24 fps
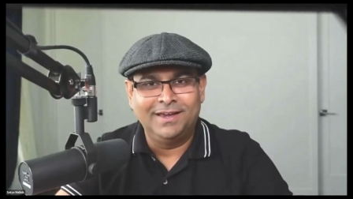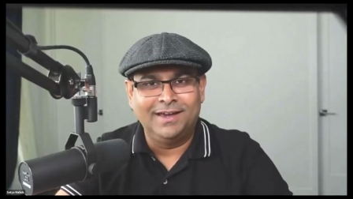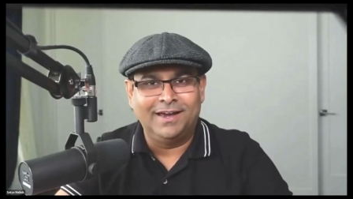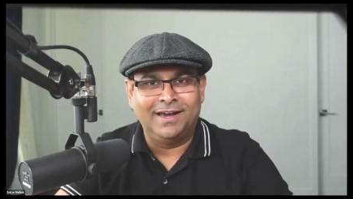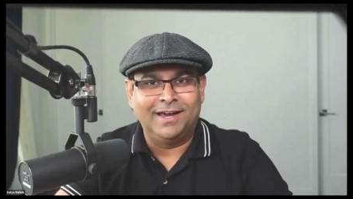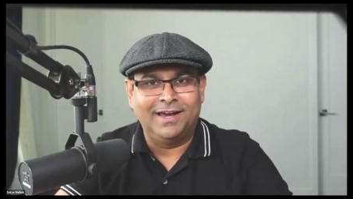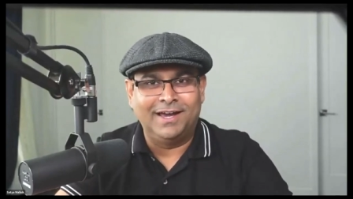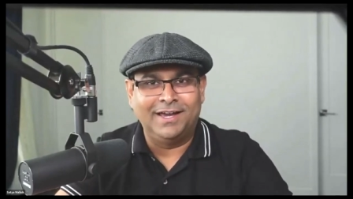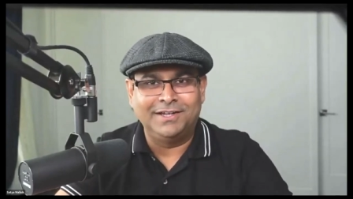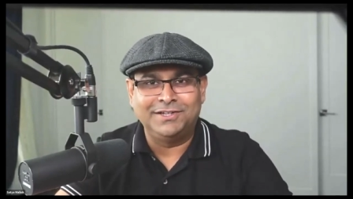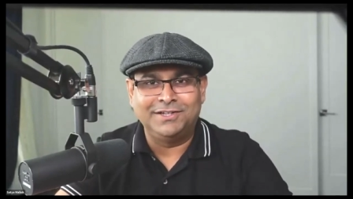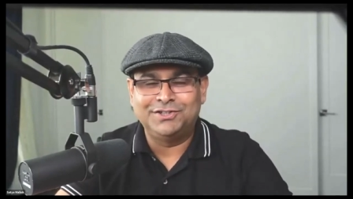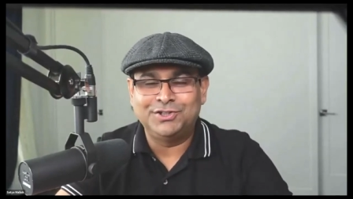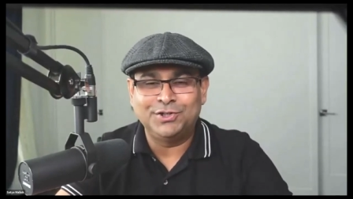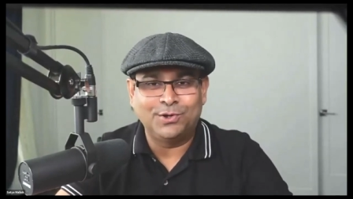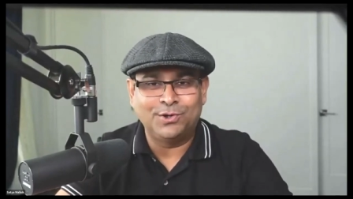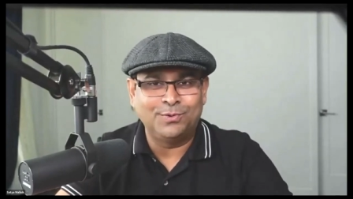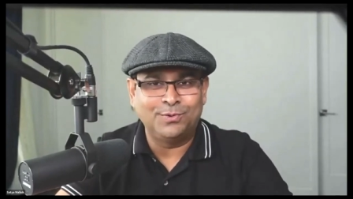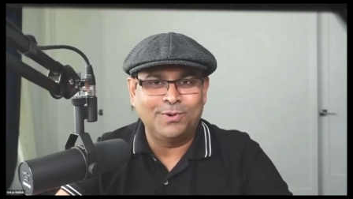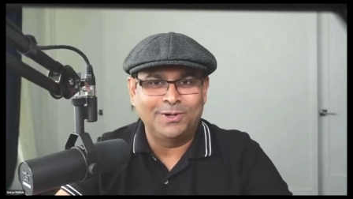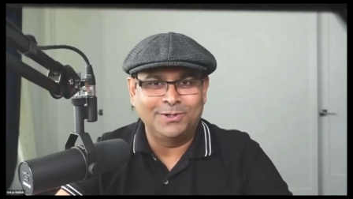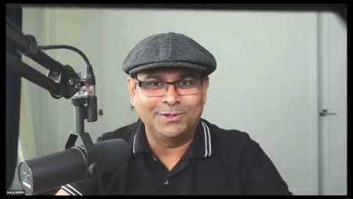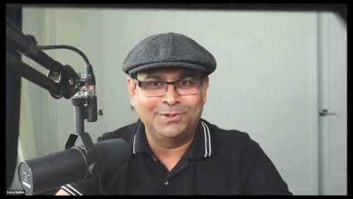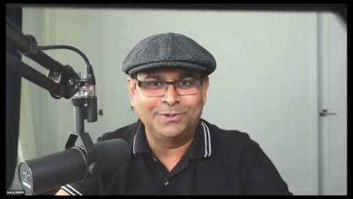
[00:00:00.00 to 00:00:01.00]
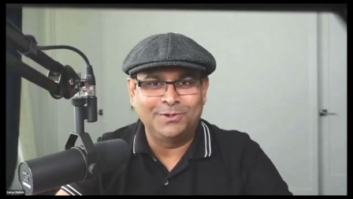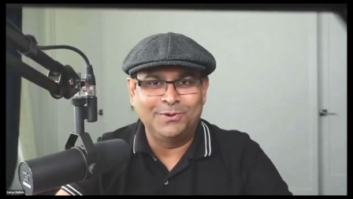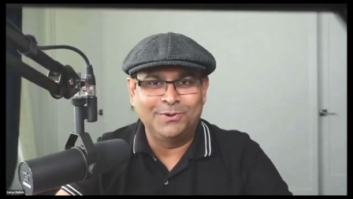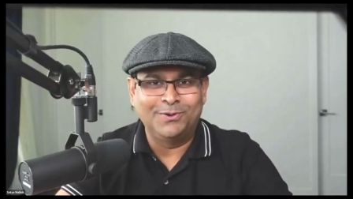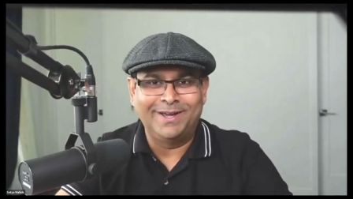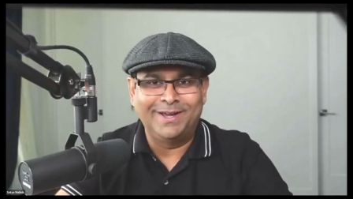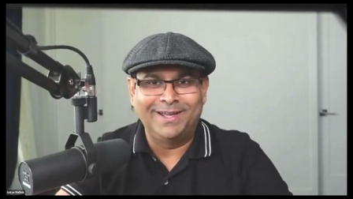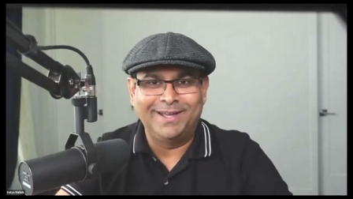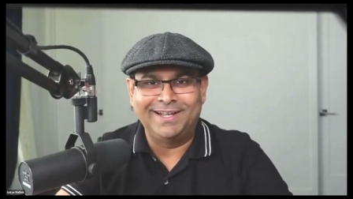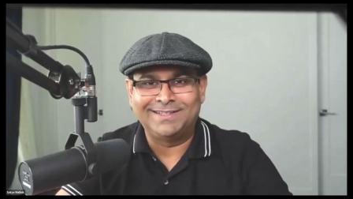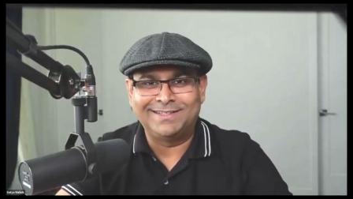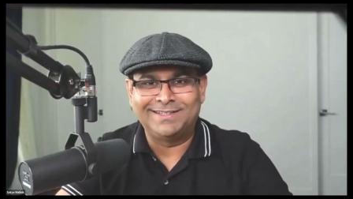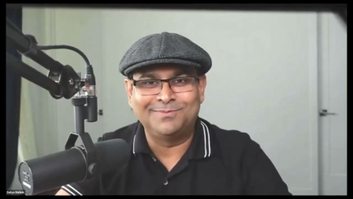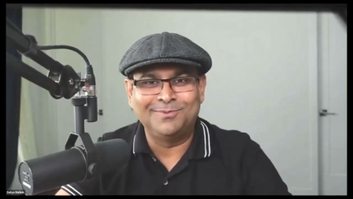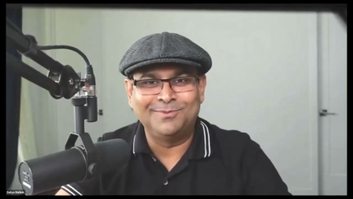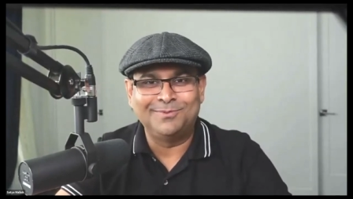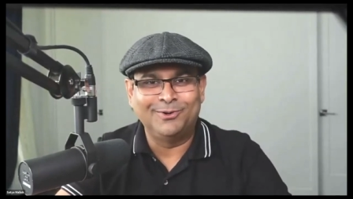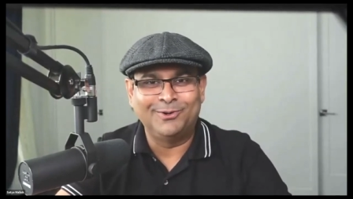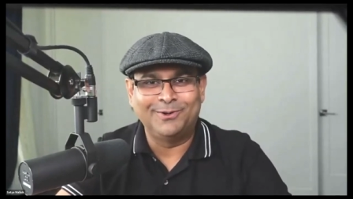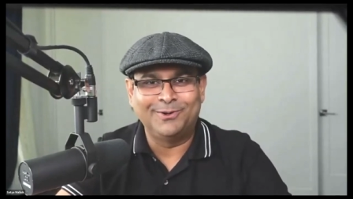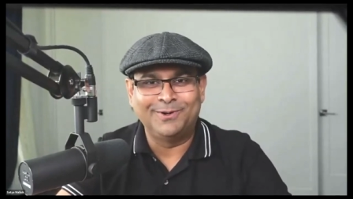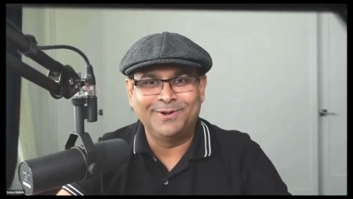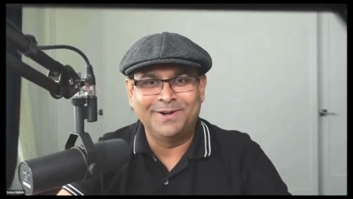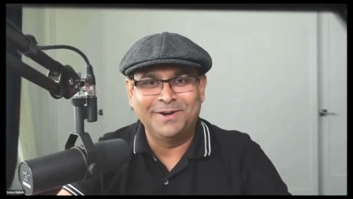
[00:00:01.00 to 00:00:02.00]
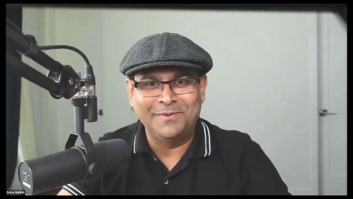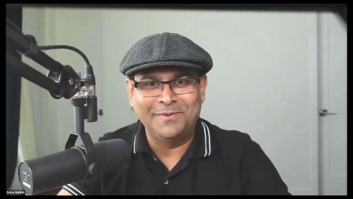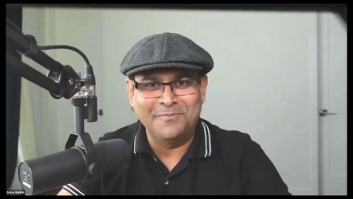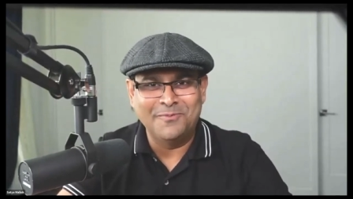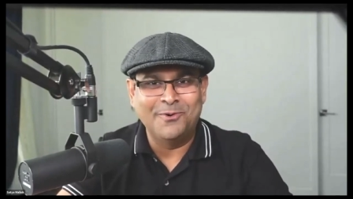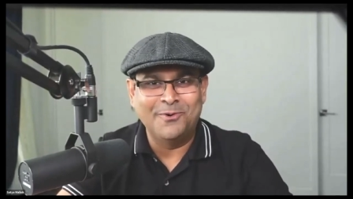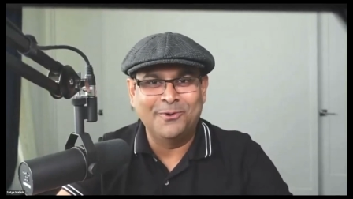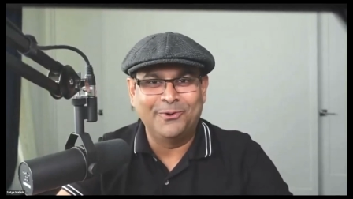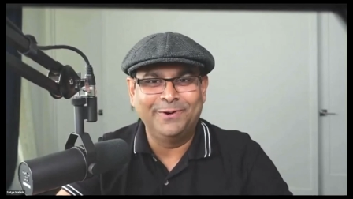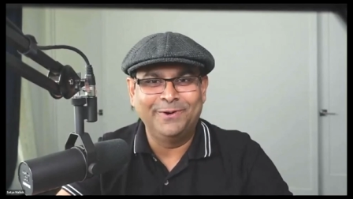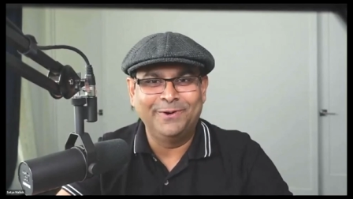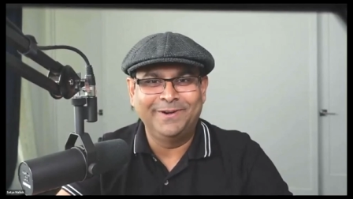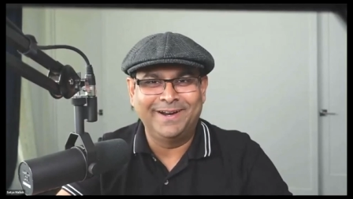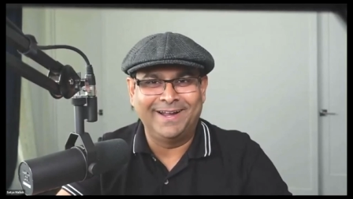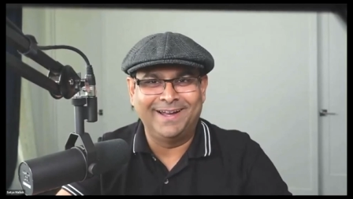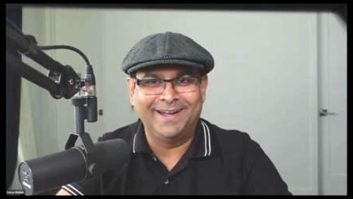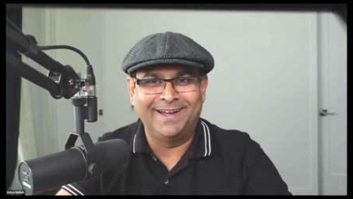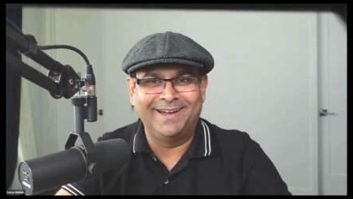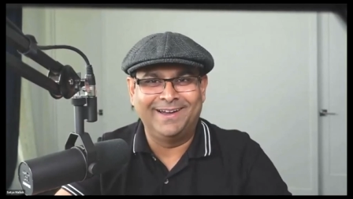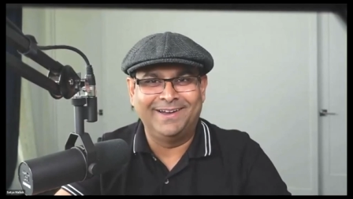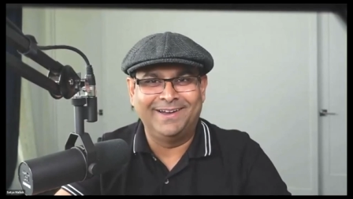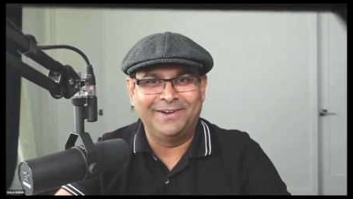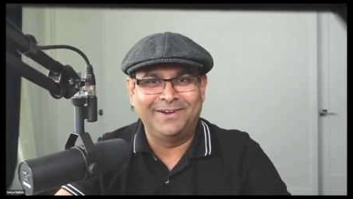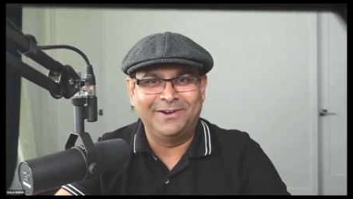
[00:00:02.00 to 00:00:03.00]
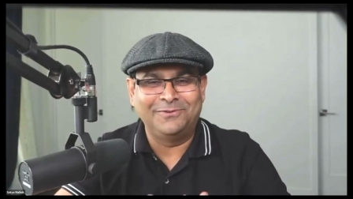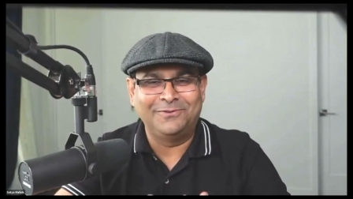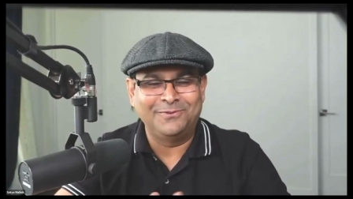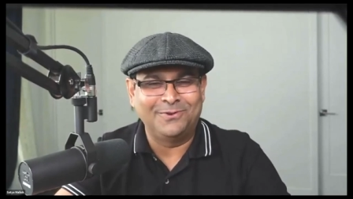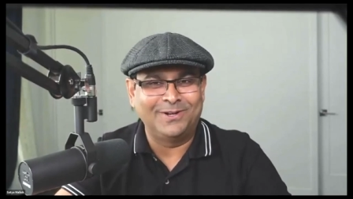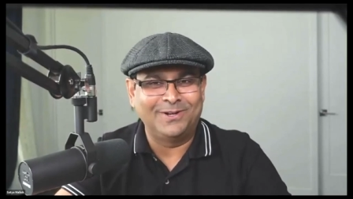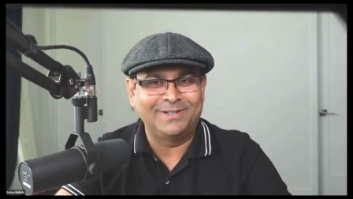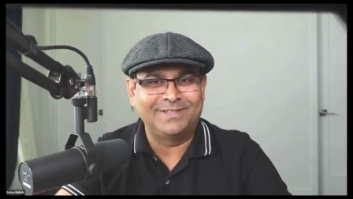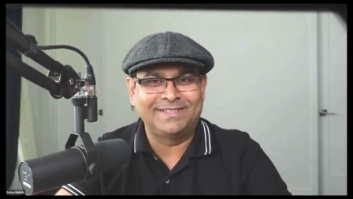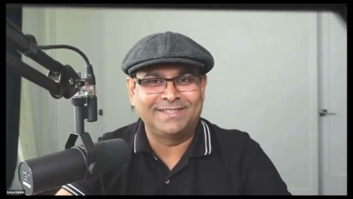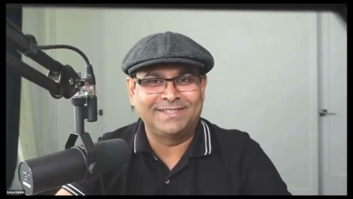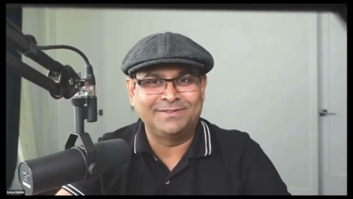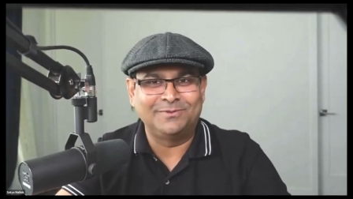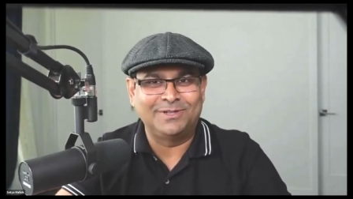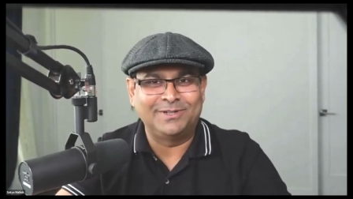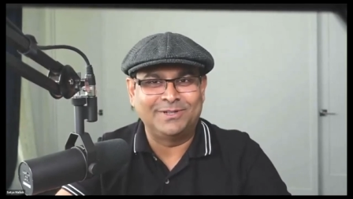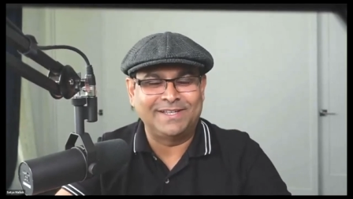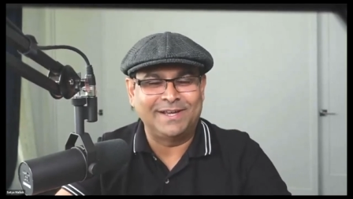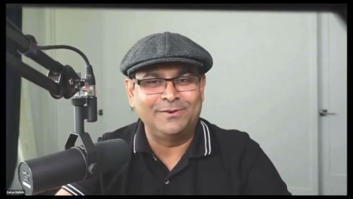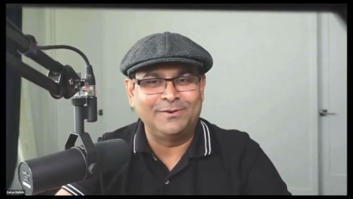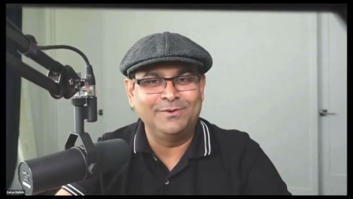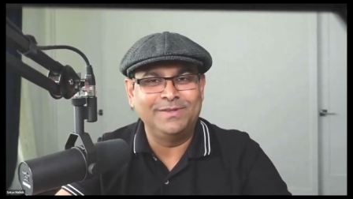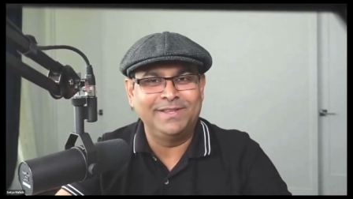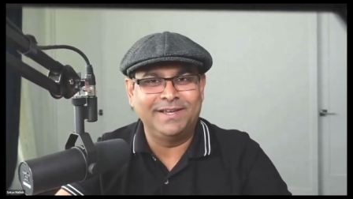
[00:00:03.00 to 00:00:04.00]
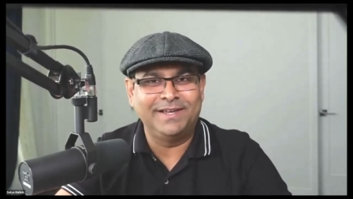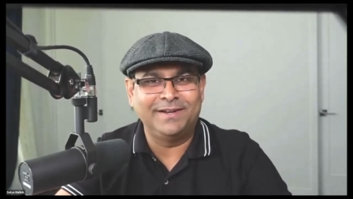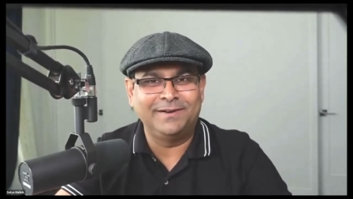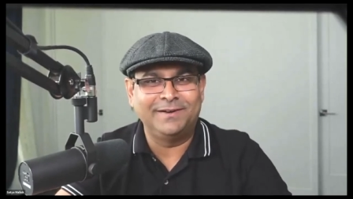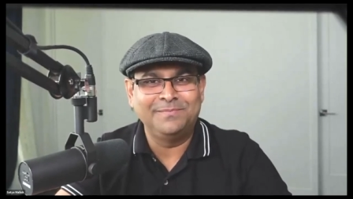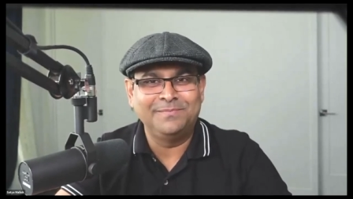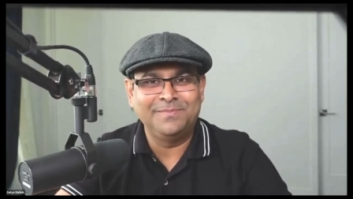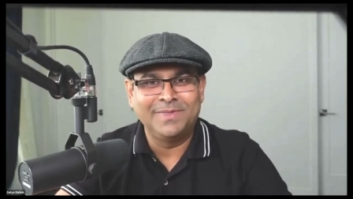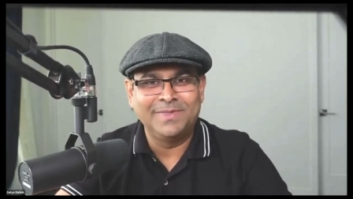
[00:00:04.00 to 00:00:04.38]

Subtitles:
I sure want to go and explore more of what's out there.